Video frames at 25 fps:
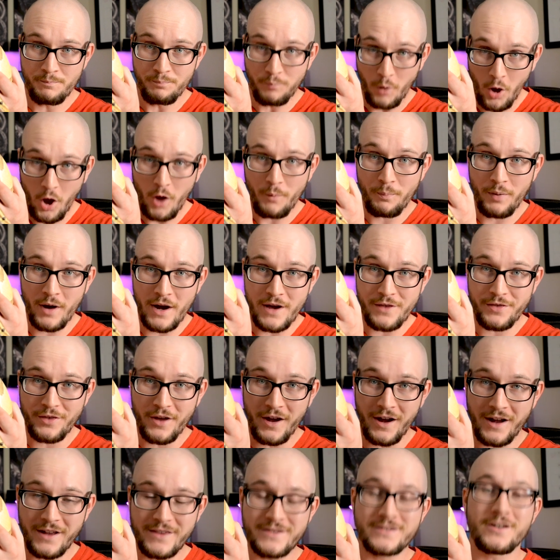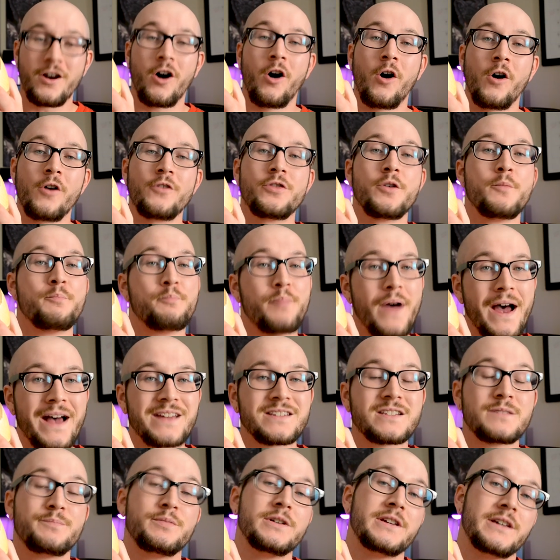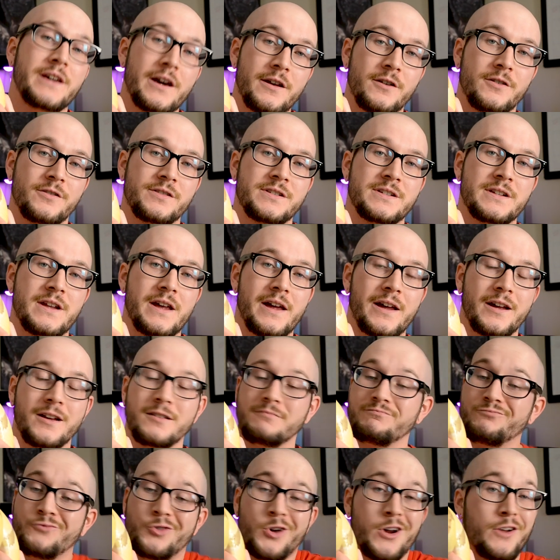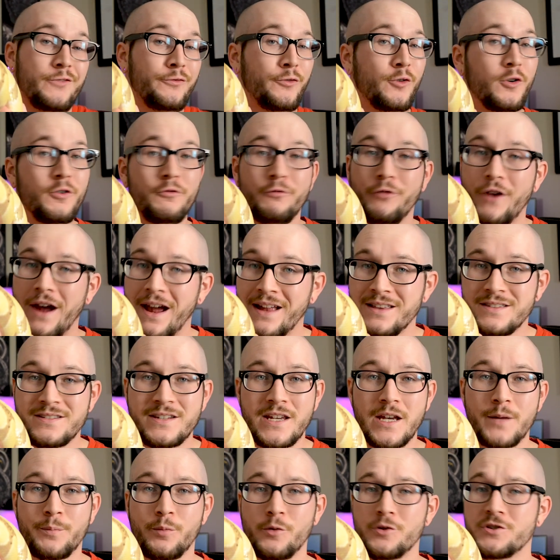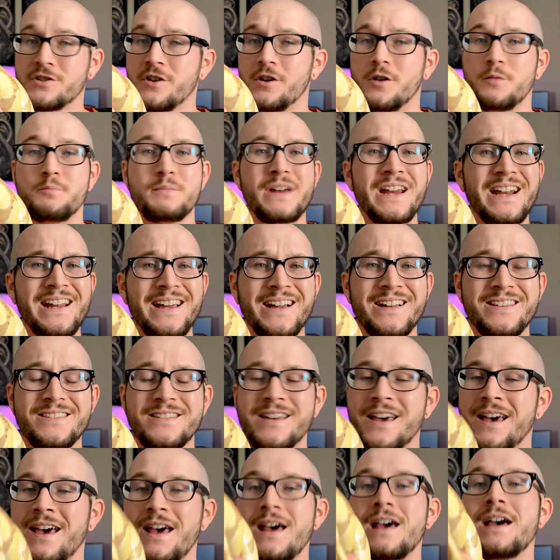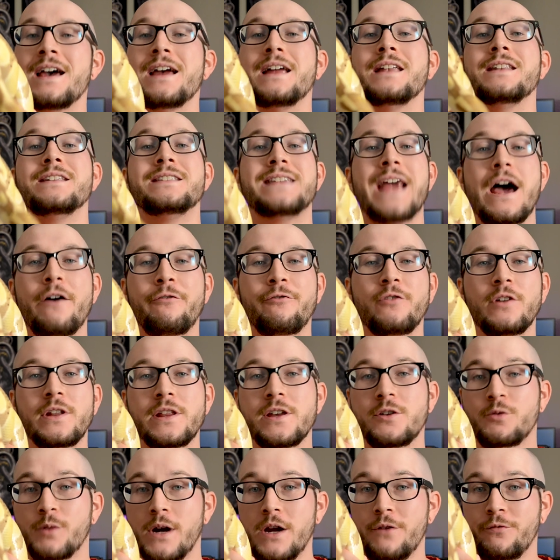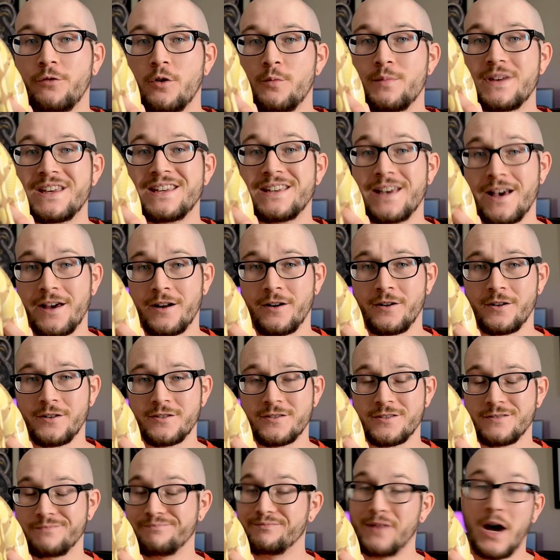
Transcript: Ball pythons are the best beginner snake. Great for advanced keepers, intermediates, and definitely great for beginners.